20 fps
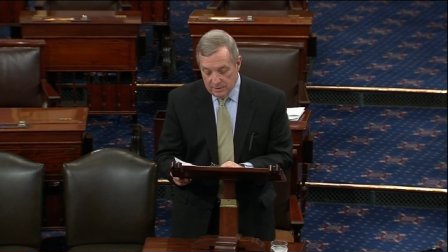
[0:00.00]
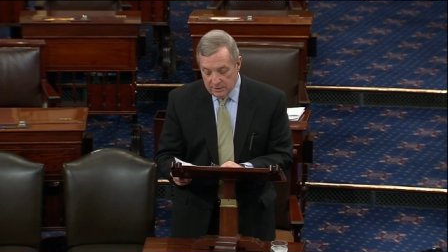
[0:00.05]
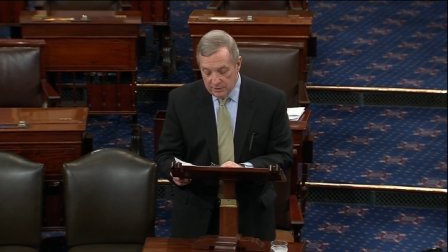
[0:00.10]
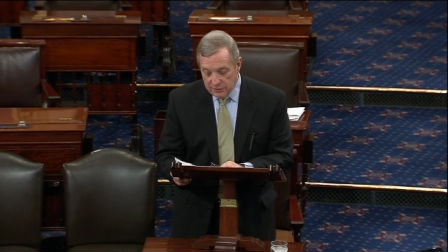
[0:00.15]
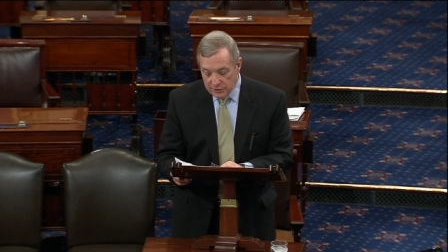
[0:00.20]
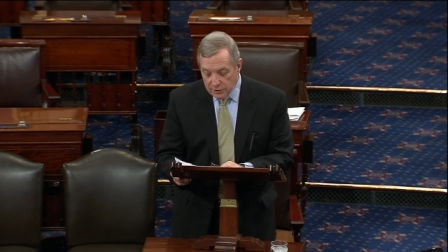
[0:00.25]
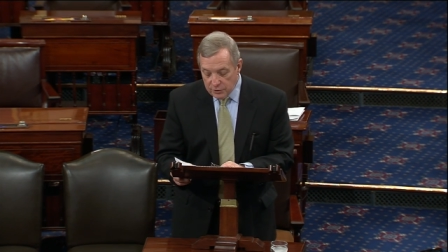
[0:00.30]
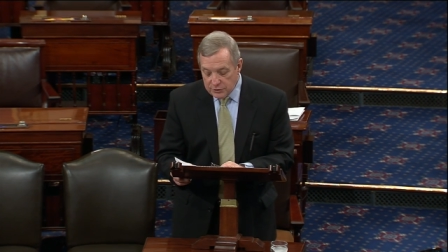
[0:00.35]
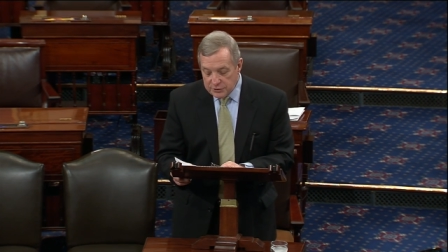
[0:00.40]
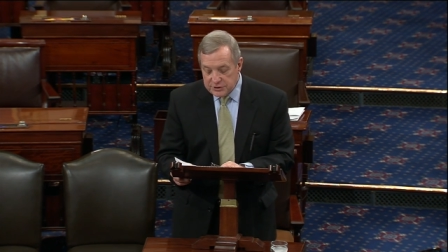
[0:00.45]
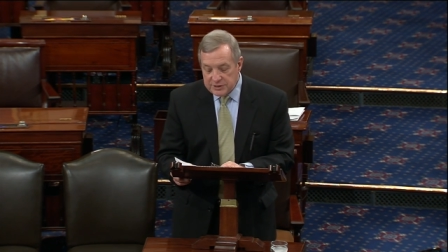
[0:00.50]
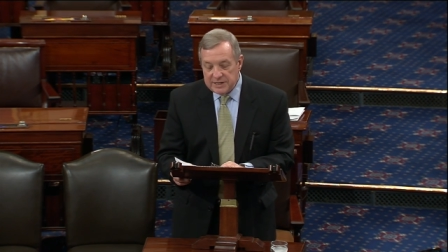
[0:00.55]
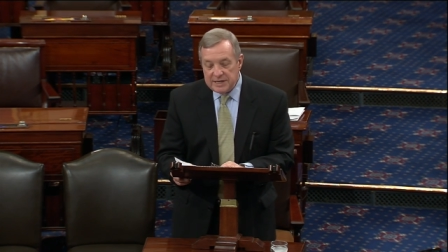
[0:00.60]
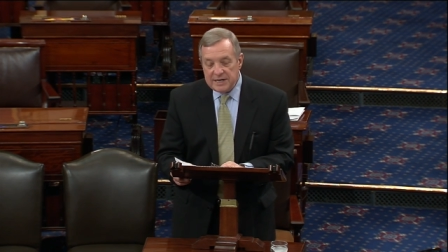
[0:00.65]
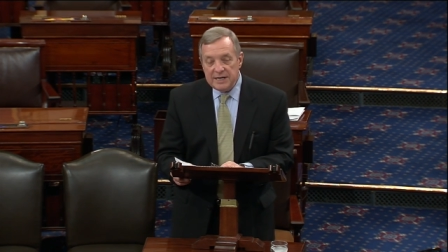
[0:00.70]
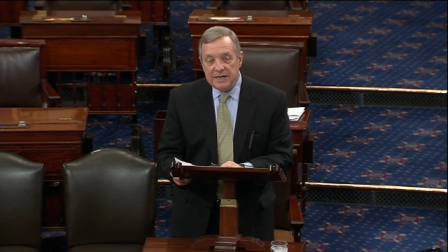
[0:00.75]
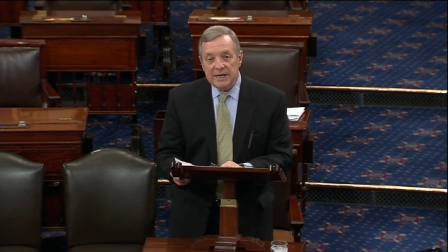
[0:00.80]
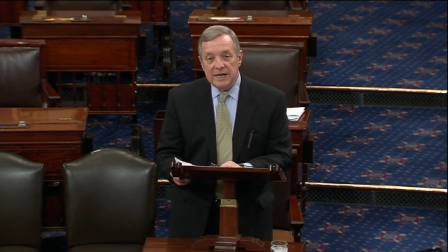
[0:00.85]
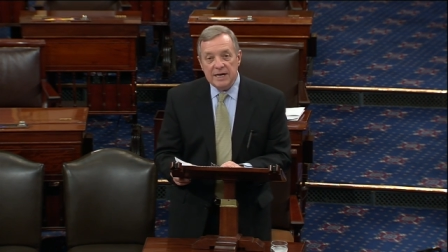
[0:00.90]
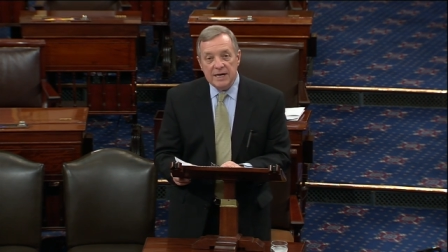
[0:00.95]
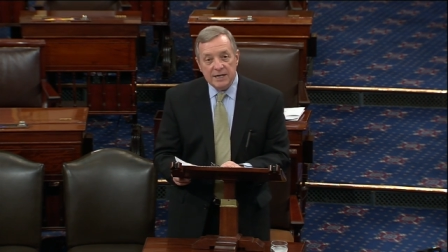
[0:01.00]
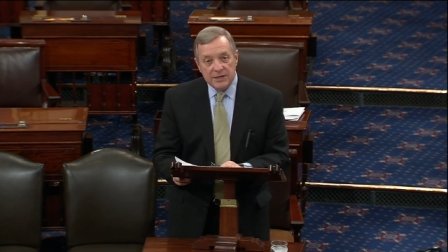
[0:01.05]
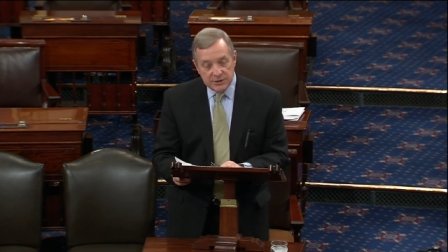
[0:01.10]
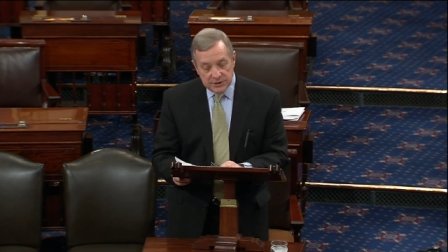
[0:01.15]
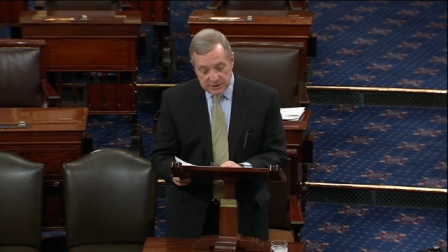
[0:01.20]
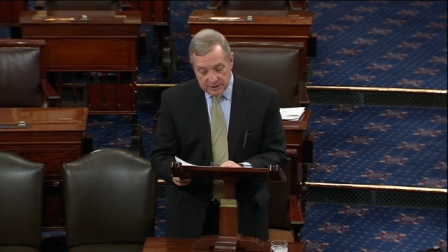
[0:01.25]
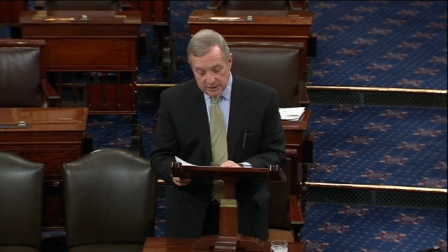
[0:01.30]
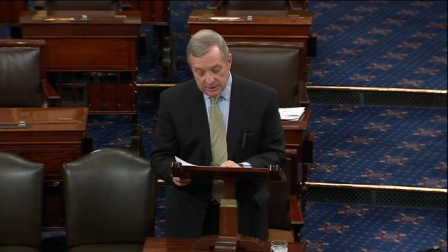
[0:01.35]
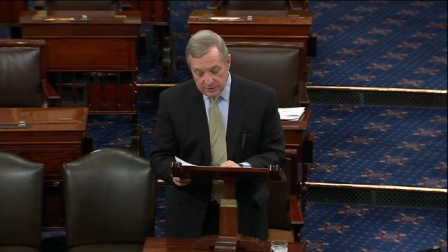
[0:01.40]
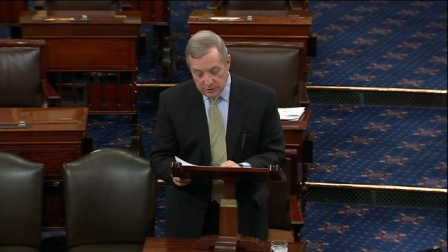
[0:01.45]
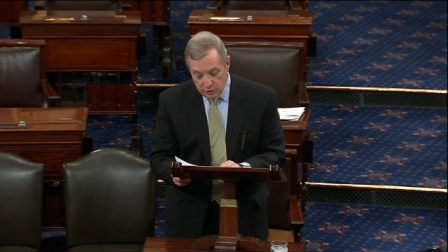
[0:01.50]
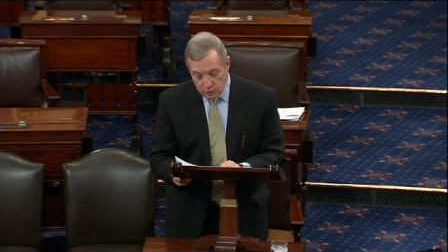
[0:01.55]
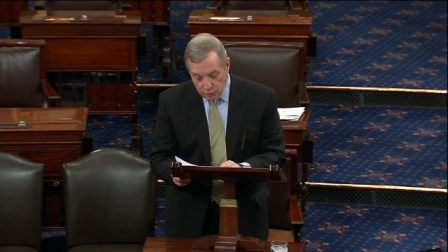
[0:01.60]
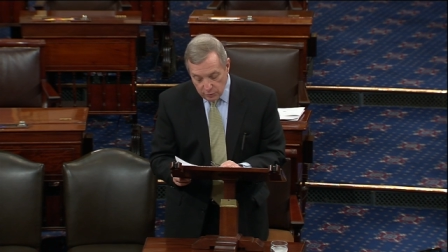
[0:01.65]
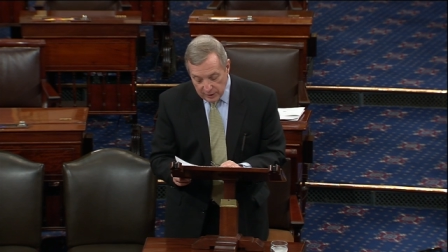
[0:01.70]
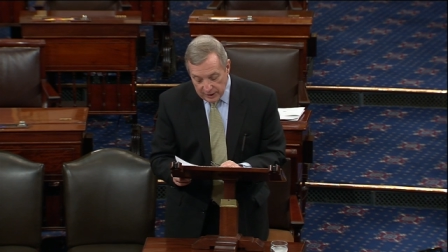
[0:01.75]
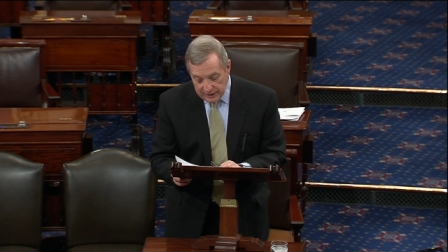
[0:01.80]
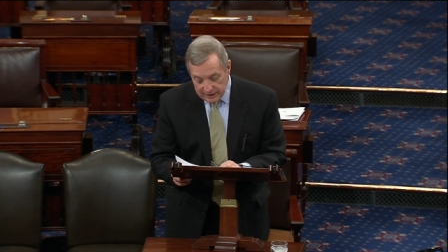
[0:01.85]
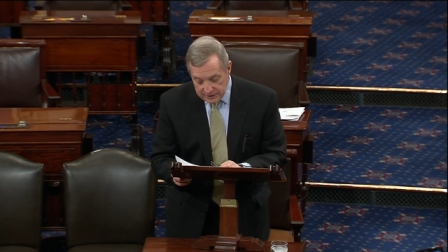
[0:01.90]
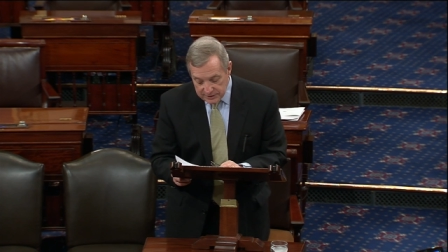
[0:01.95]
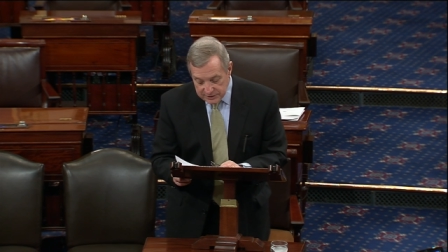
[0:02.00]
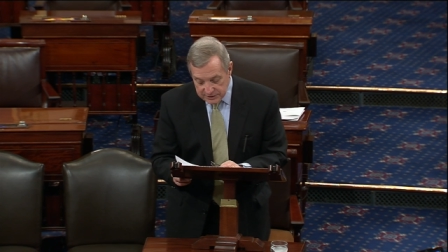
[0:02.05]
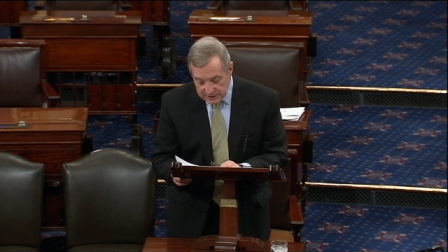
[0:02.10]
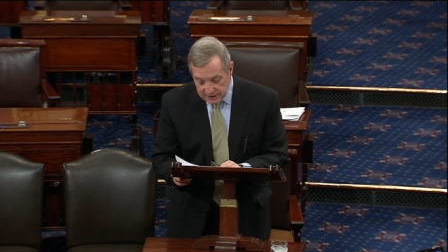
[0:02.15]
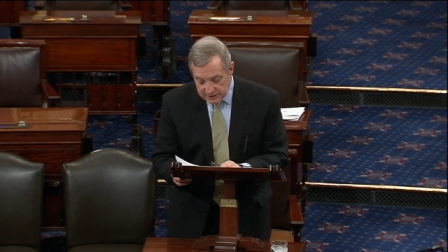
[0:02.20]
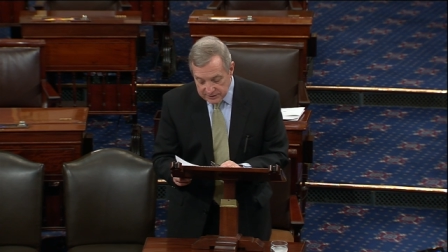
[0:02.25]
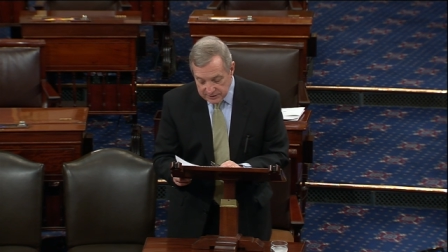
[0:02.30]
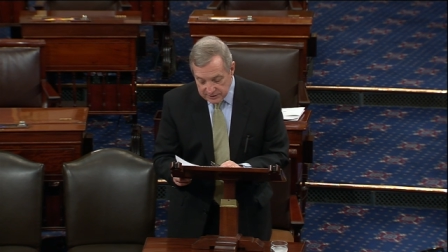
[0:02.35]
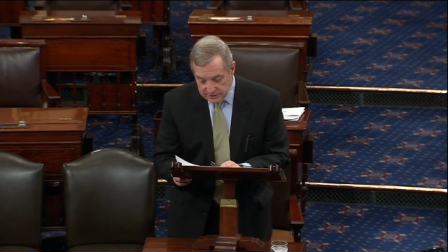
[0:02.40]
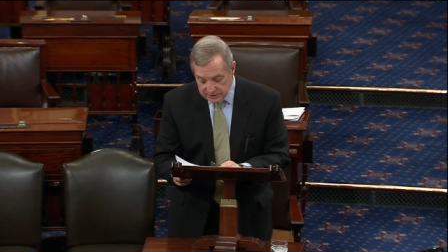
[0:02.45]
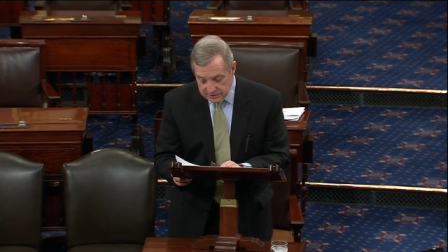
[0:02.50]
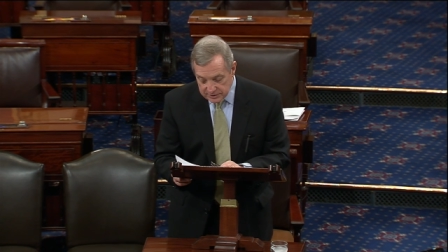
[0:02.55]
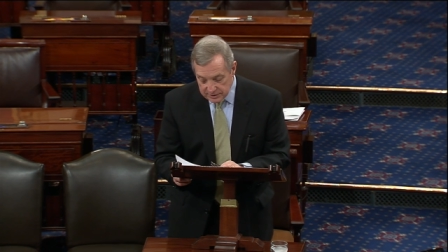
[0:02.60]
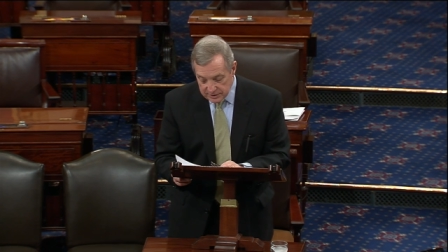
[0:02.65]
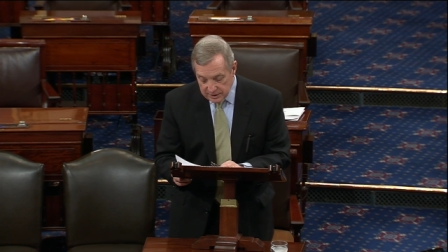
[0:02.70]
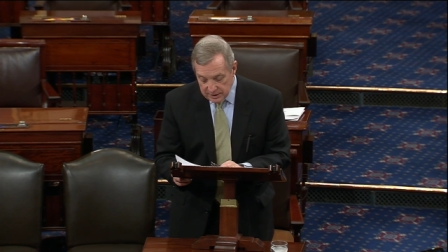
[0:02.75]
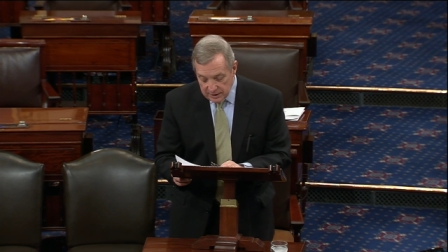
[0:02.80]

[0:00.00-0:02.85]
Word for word: 13 innocent Ukrainian citizens,